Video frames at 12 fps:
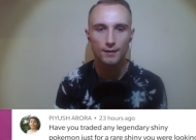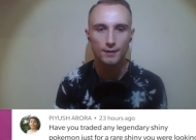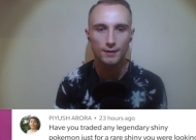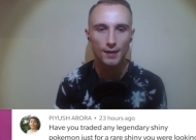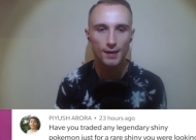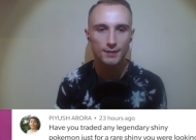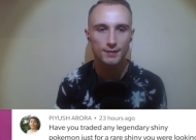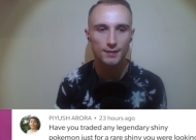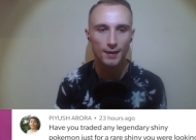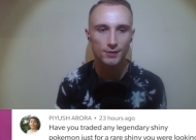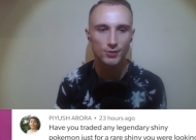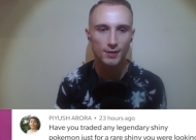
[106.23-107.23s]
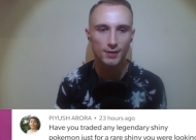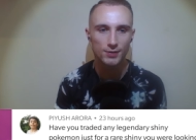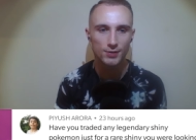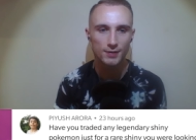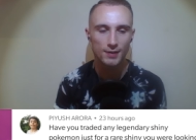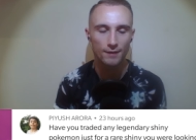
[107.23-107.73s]
Yes, actually
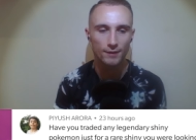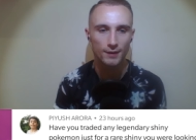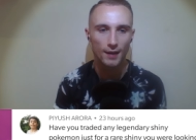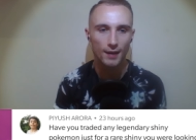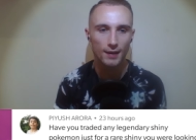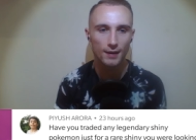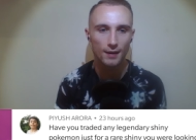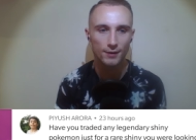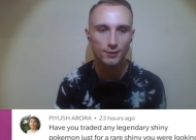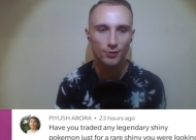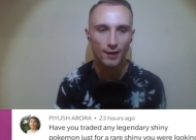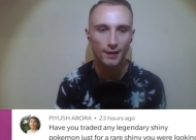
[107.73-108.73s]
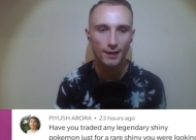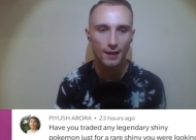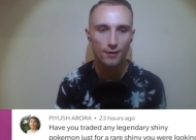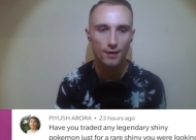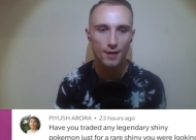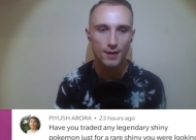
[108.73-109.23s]
just the other day I traded
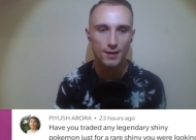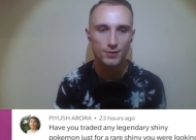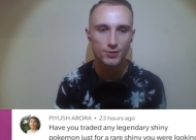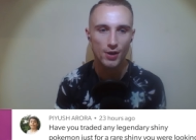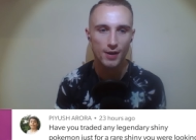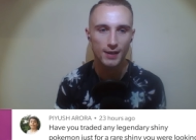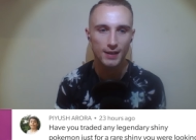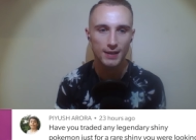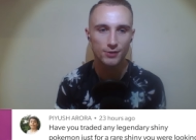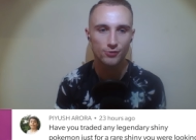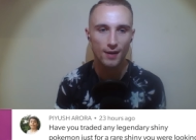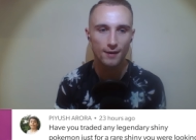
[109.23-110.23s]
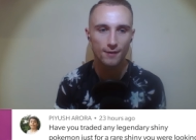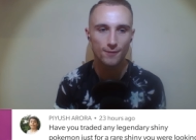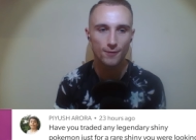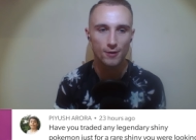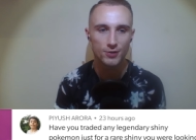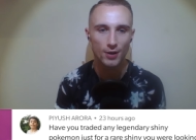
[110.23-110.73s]
out a shiny Heatran
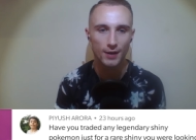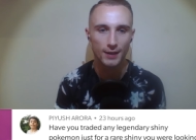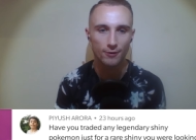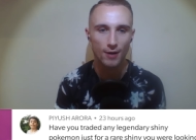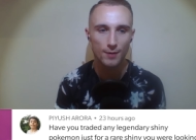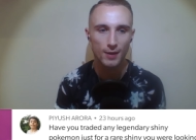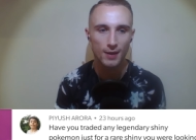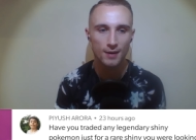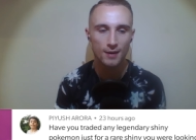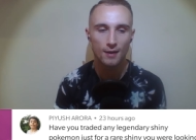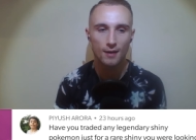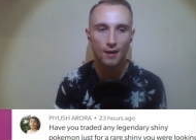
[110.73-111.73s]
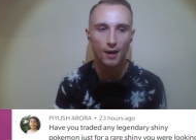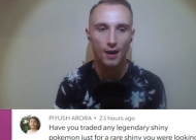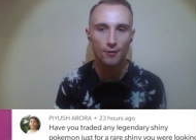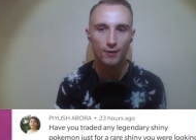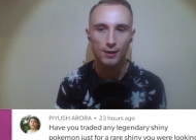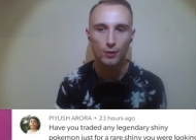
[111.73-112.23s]
for a shiny Krabby. I
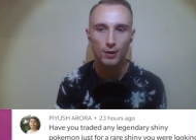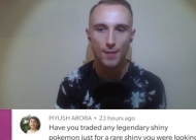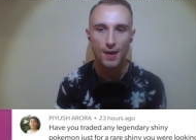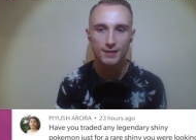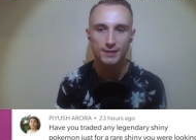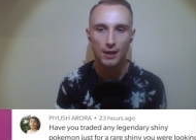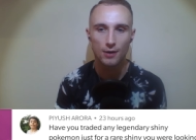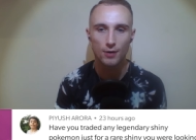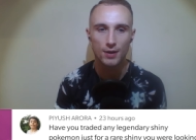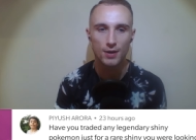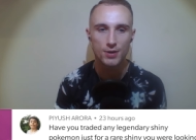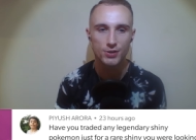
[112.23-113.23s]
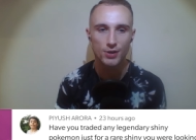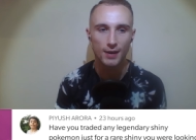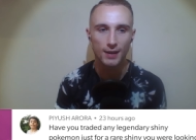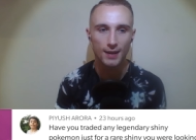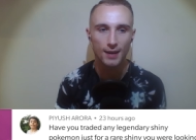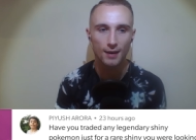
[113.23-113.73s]
really want to max out a shiny
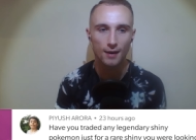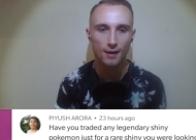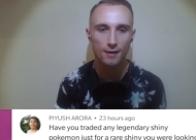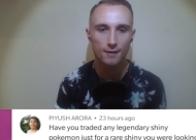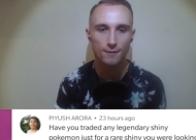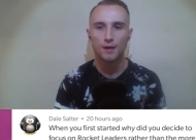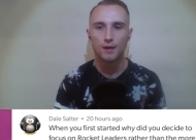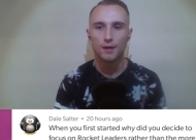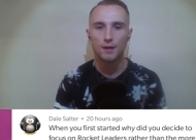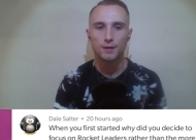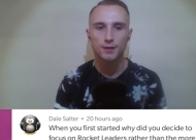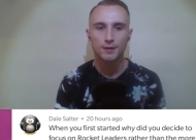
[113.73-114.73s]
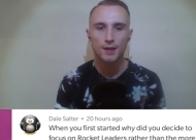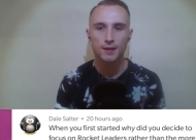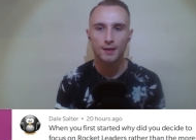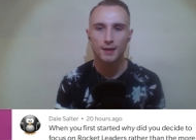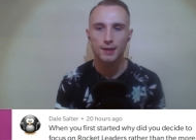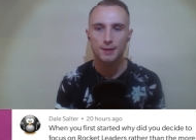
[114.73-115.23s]
Kingler. So
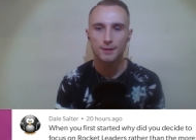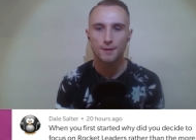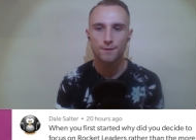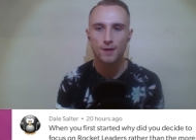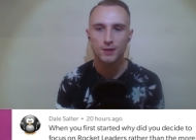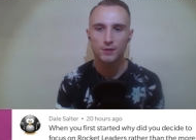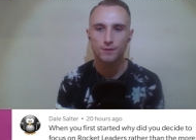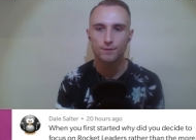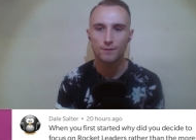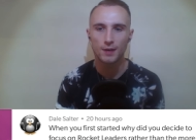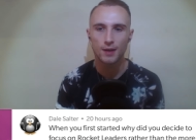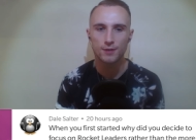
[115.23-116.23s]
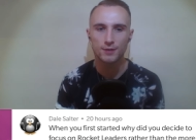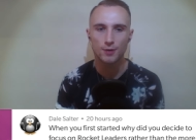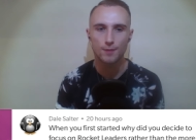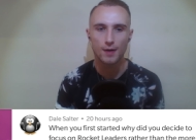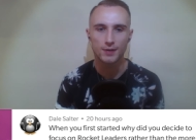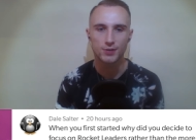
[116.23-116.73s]
technically the first videos
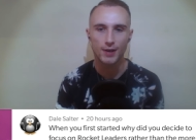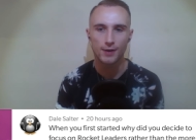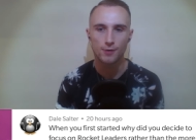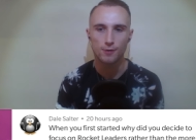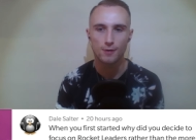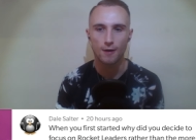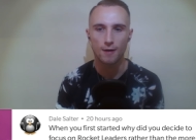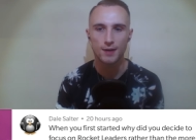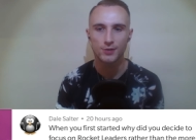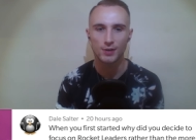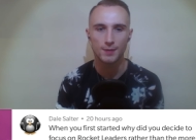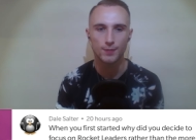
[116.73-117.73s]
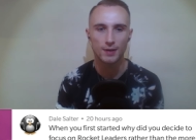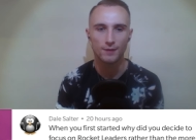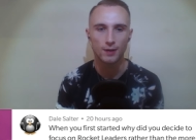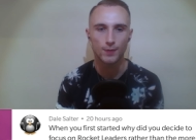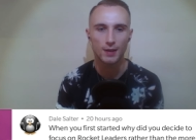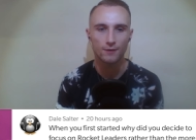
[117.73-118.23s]
on my channel are actually
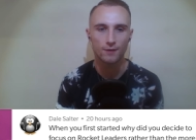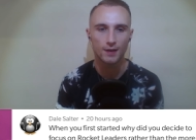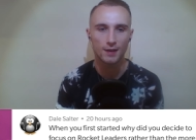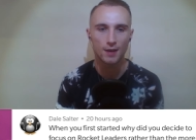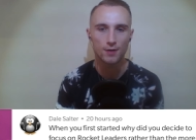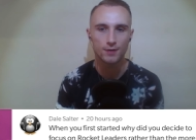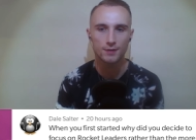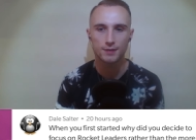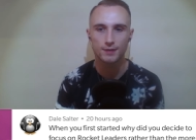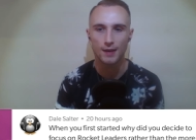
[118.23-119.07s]
PvP videos.